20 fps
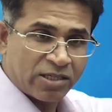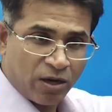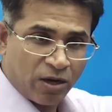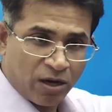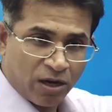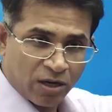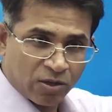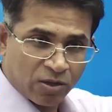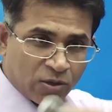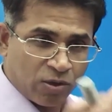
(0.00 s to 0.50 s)

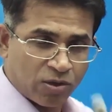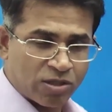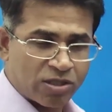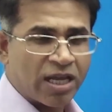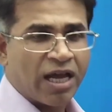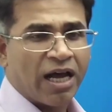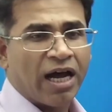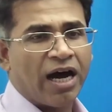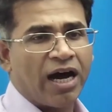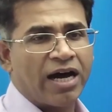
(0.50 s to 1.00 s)
or those
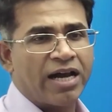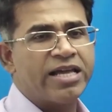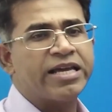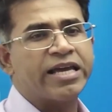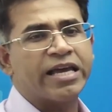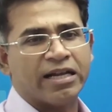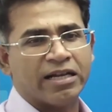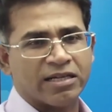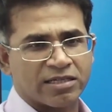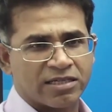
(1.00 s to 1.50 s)

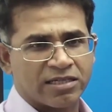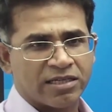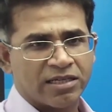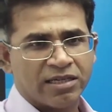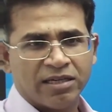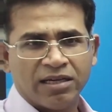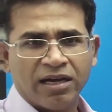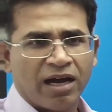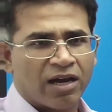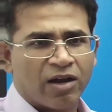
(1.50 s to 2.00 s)
hurricanes
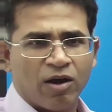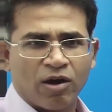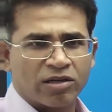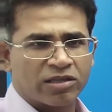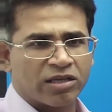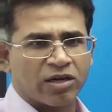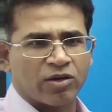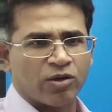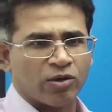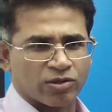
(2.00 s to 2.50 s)
along
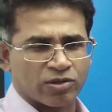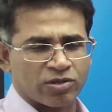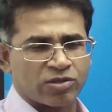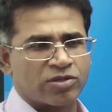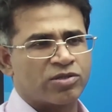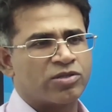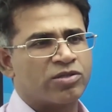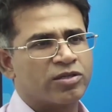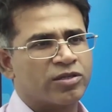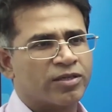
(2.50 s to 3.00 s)
the
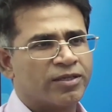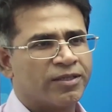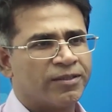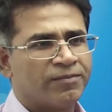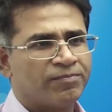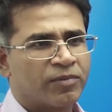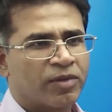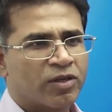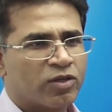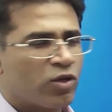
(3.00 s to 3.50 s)
coasts.
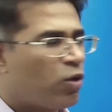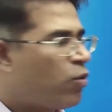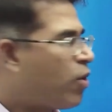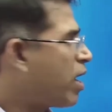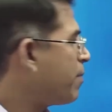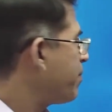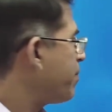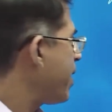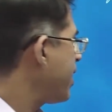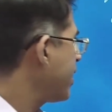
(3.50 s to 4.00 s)
So
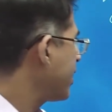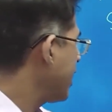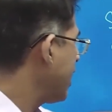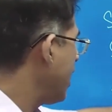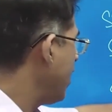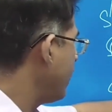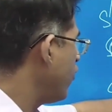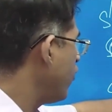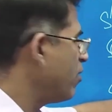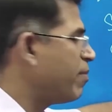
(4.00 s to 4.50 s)
one
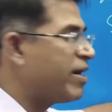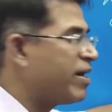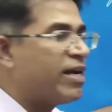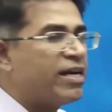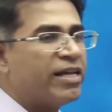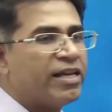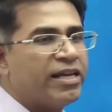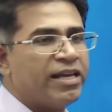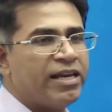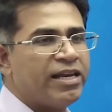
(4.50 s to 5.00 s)
paragraph on
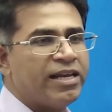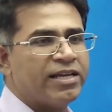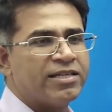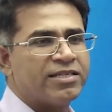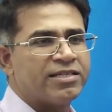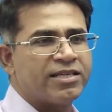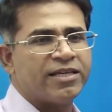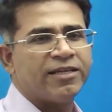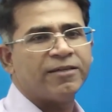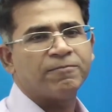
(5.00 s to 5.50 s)
Mediterranean
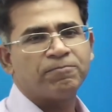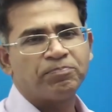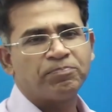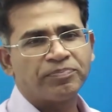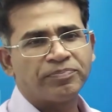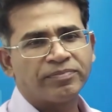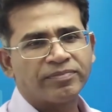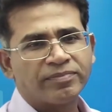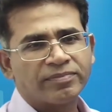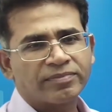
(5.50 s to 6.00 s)
Sea.
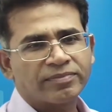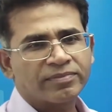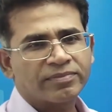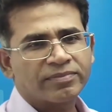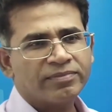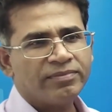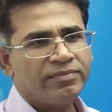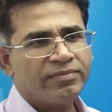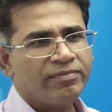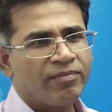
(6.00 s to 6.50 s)

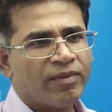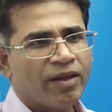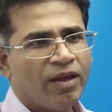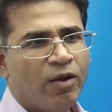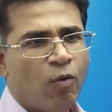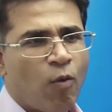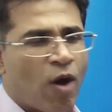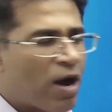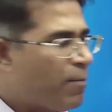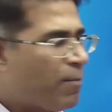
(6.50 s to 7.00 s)

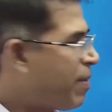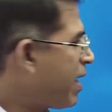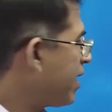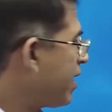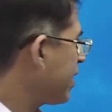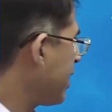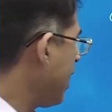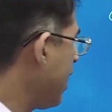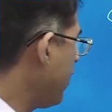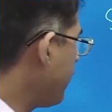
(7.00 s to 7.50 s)
One
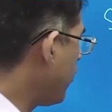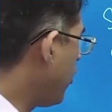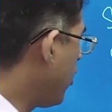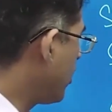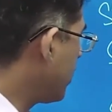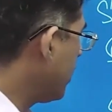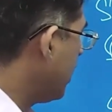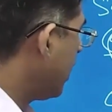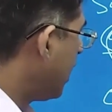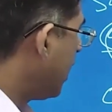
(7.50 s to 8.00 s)
paragraph
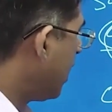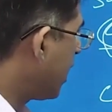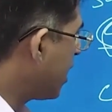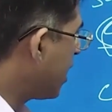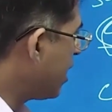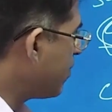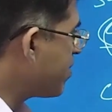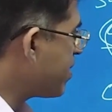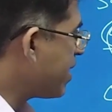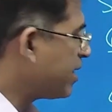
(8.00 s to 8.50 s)
on
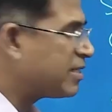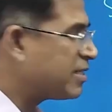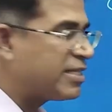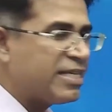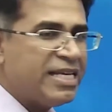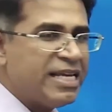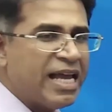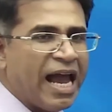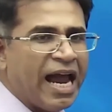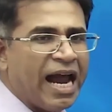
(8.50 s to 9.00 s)
Arabian
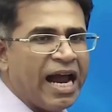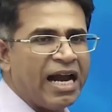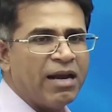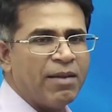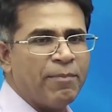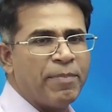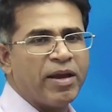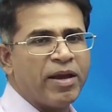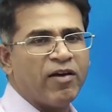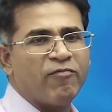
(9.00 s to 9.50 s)
Sea
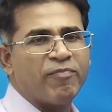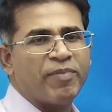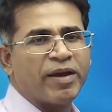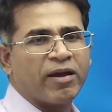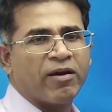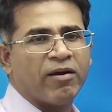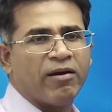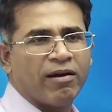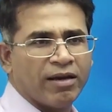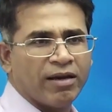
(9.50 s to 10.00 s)
and Bay of
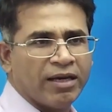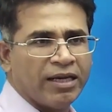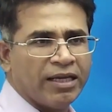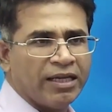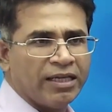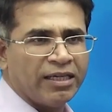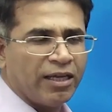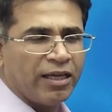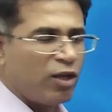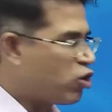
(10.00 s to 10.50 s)
Bengal.
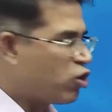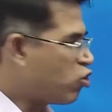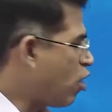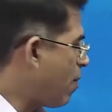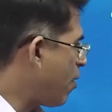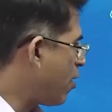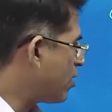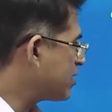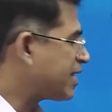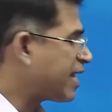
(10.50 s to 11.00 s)
You know
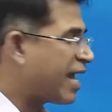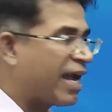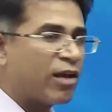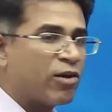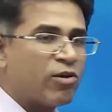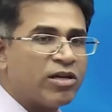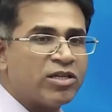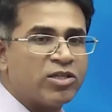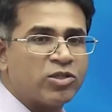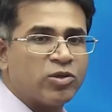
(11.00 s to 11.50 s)
about
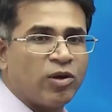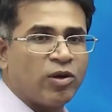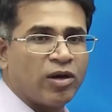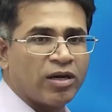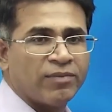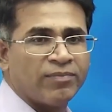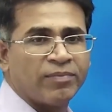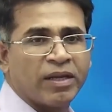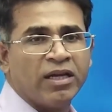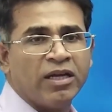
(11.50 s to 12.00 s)
cyclone and so
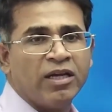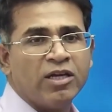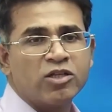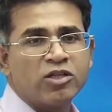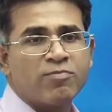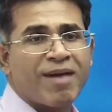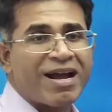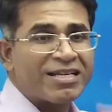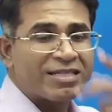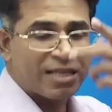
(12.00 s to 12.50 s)
on. So
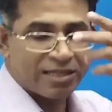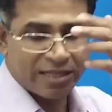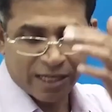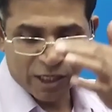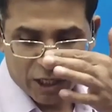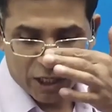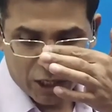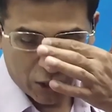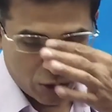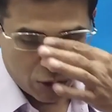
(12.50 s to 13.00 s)
my
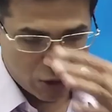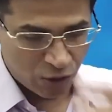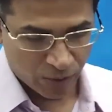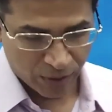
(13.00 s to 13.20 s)
suggestion to you